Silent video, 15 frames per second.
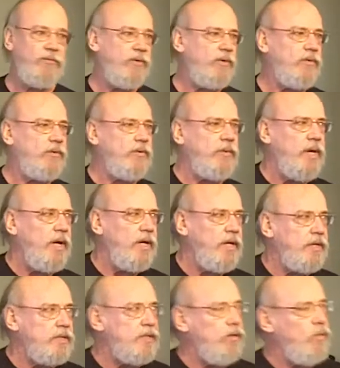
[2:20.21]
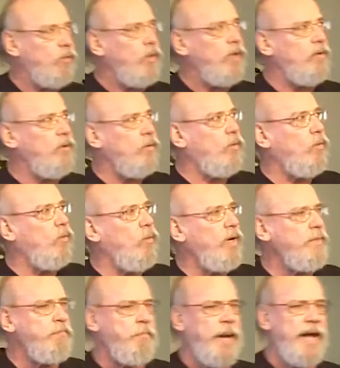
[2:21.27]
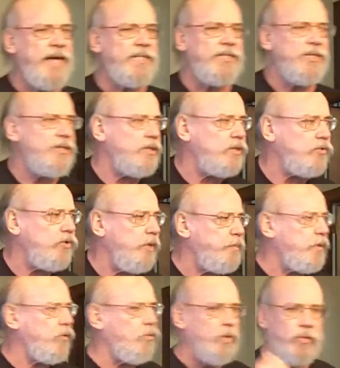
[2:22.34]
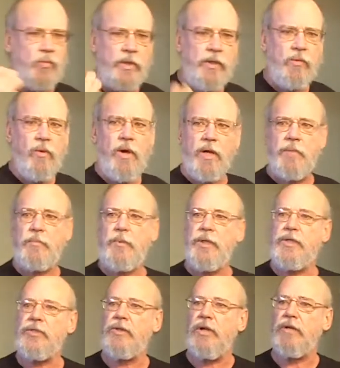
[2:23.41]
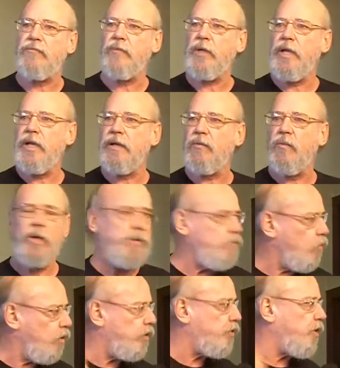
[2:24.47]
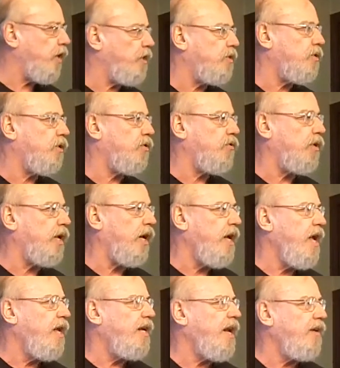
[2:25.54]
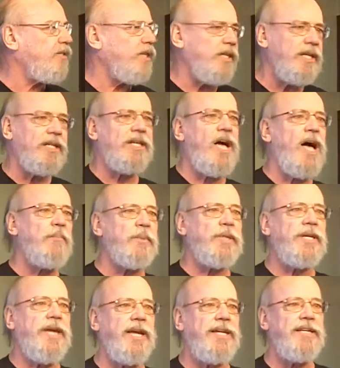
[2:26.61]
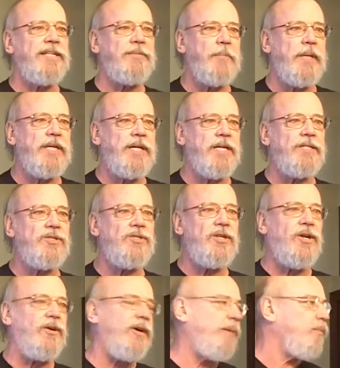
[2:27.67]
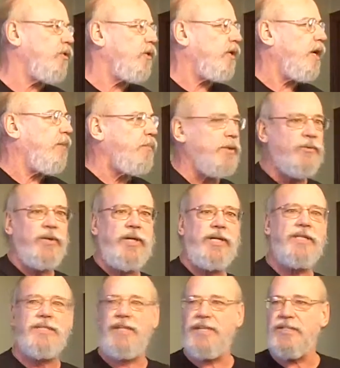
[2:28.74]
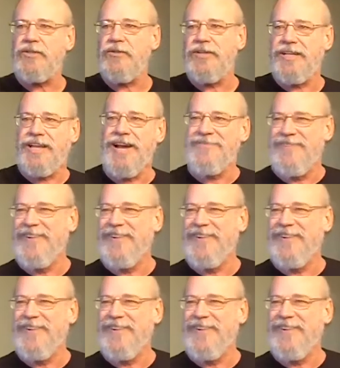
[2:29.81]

And see what what passage of scripture would we want to preach on if we had one more chance to do that? Now it's a little complicated because you know I'm doing a couple of weeks and he's doing a